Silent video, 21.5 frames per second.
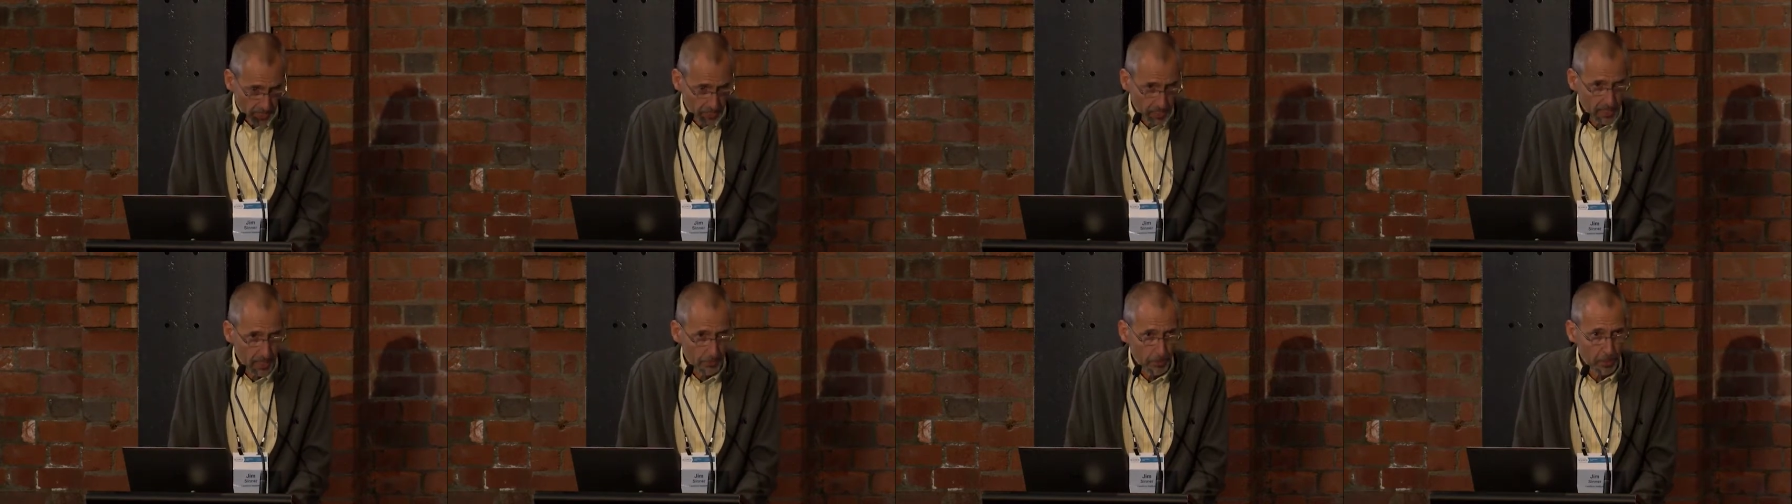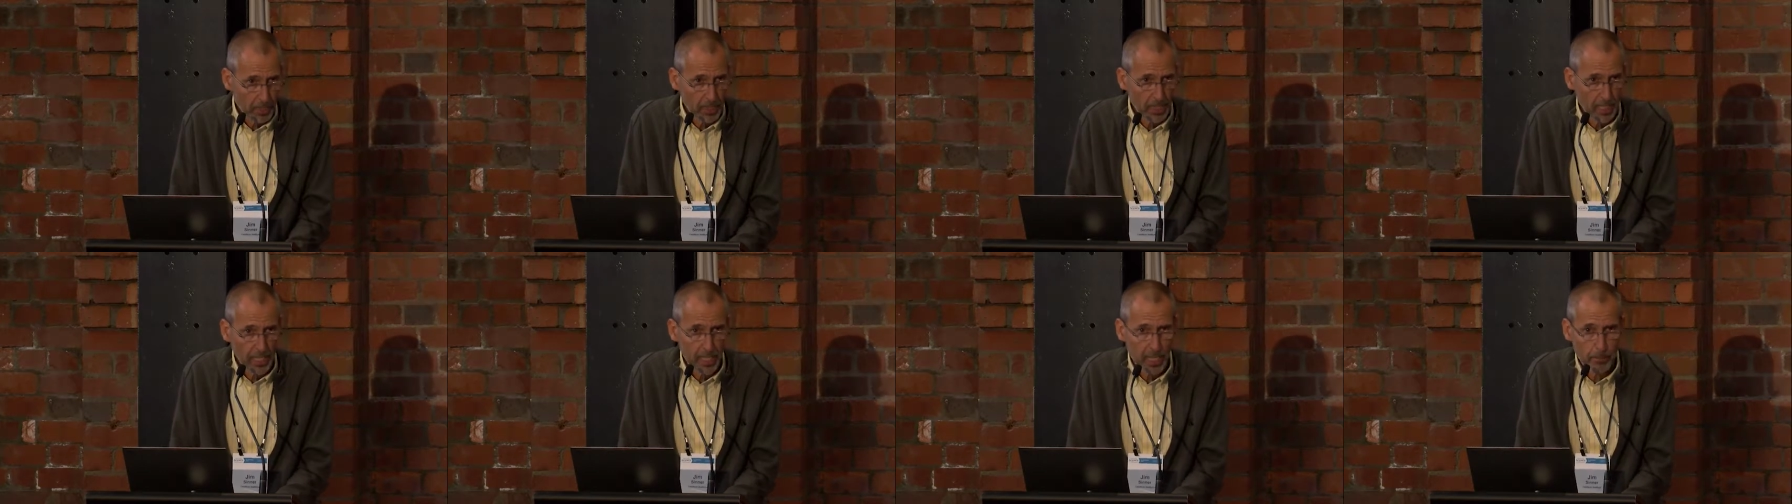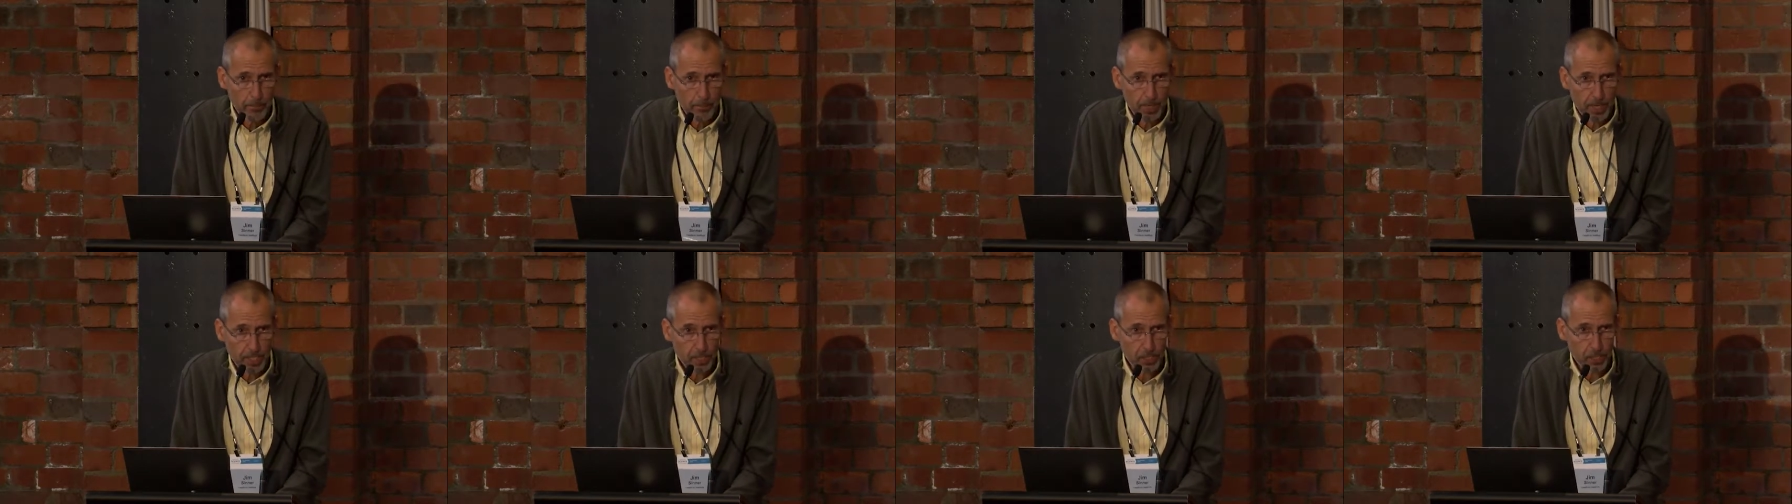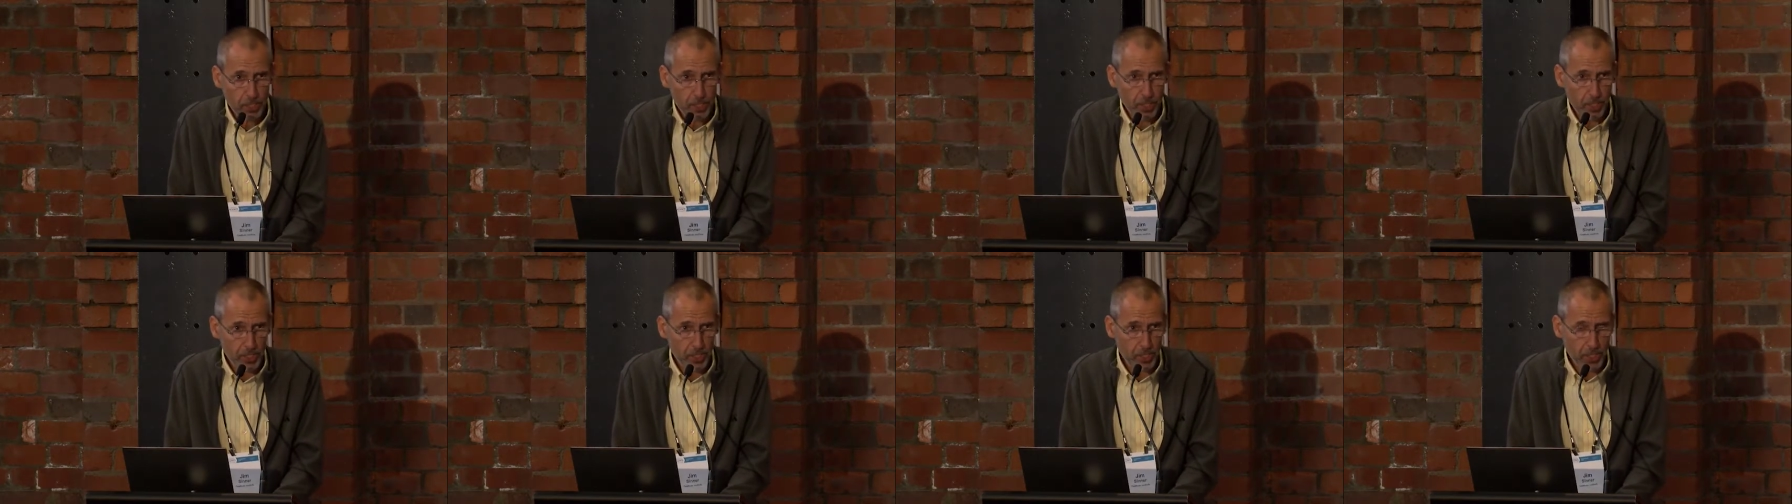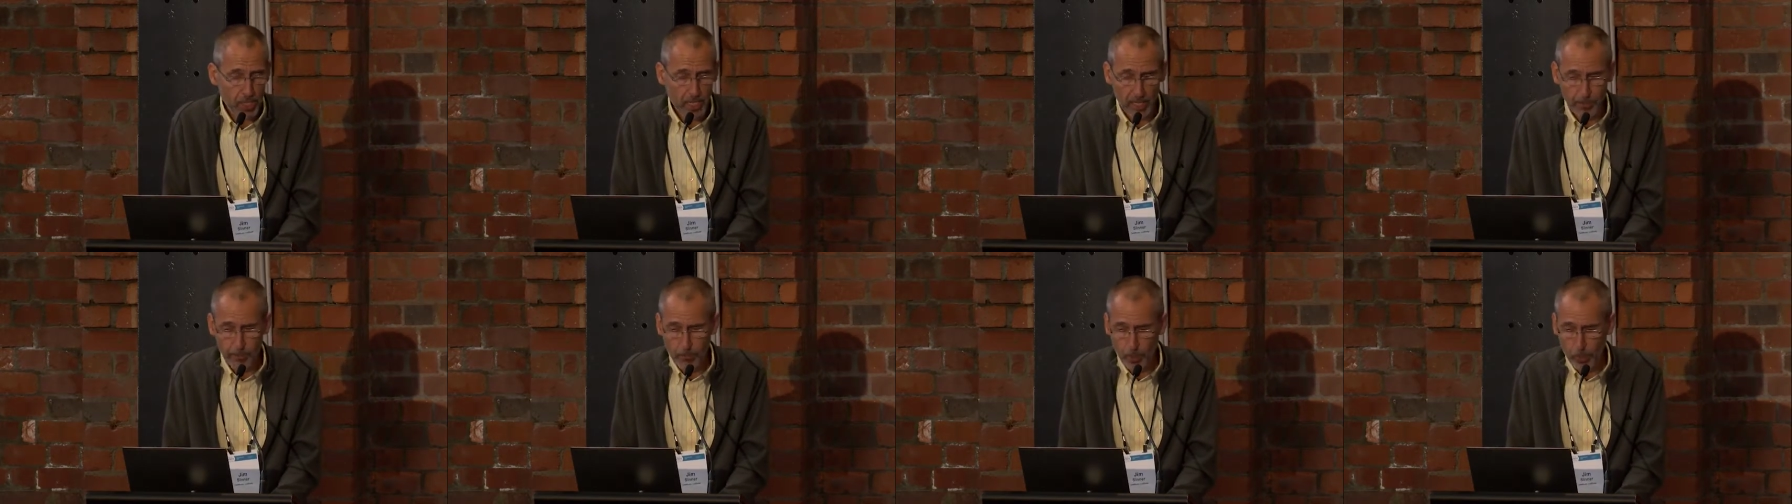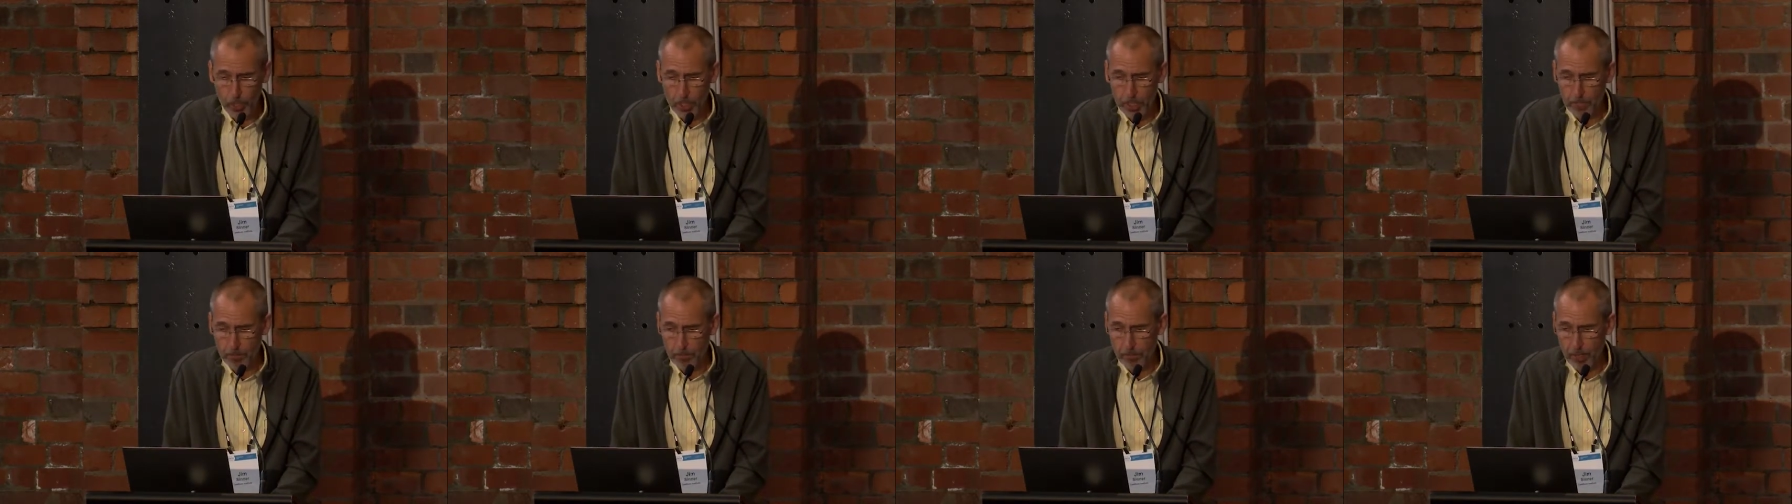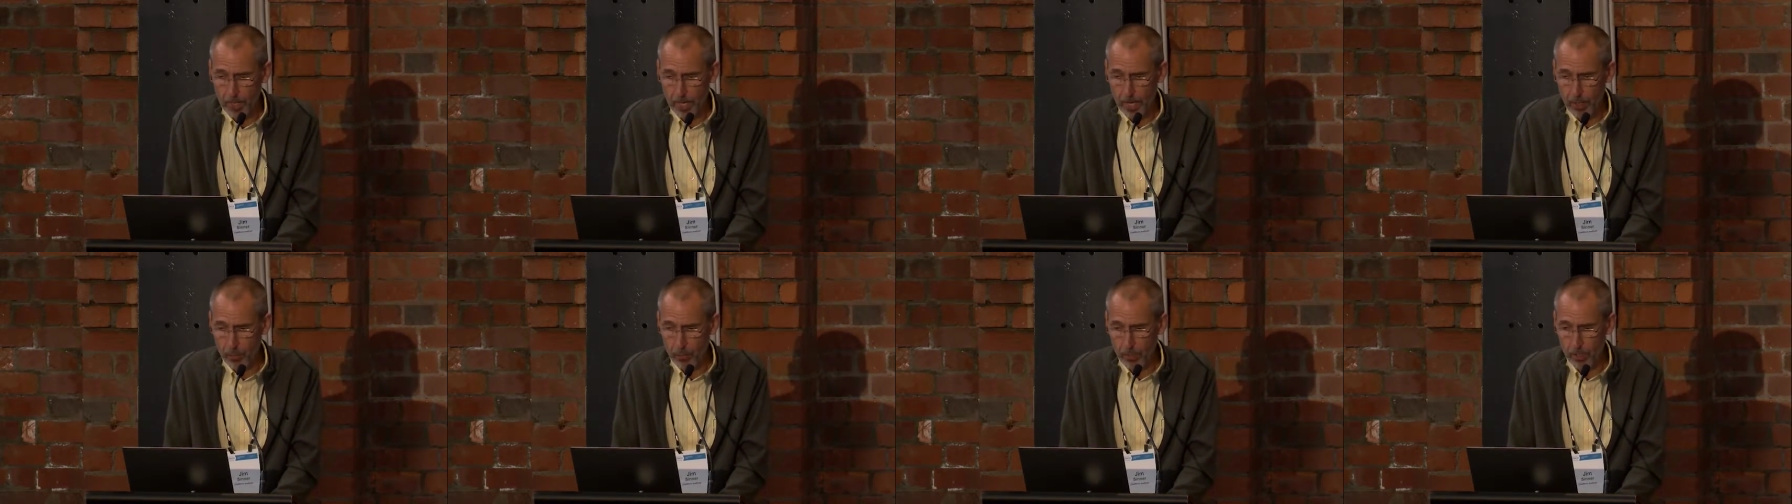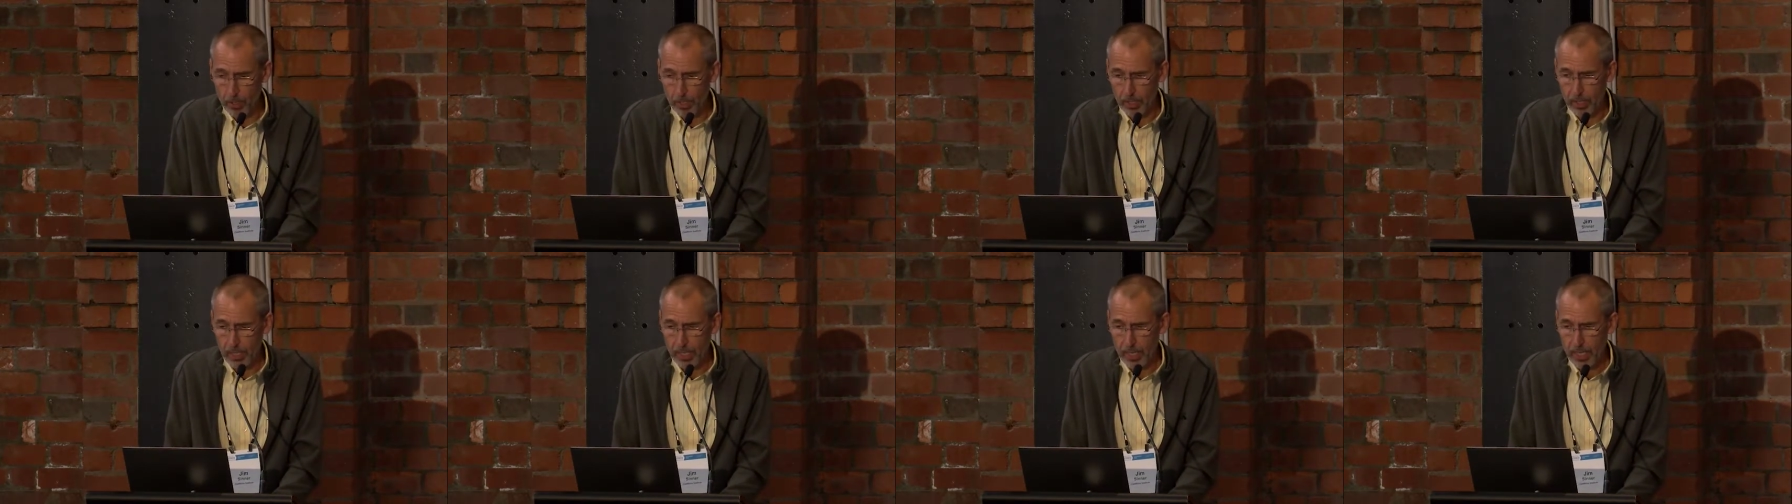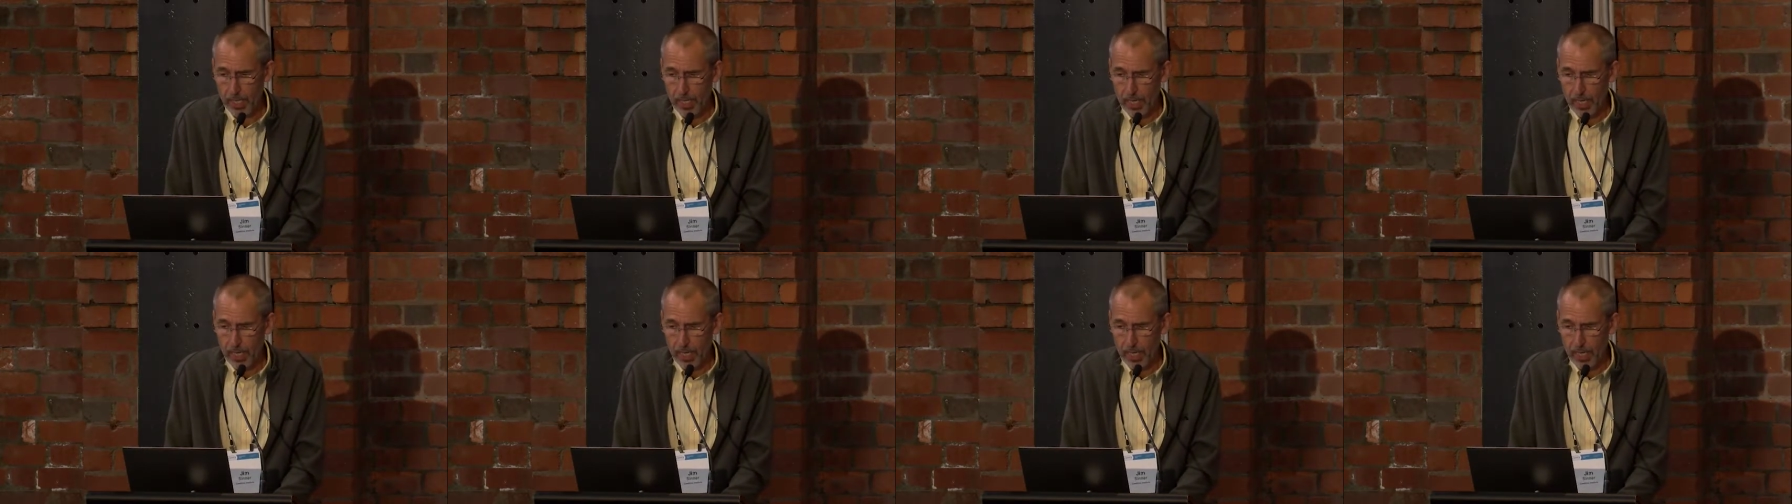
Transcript: Some of the key messages that emerge from that work.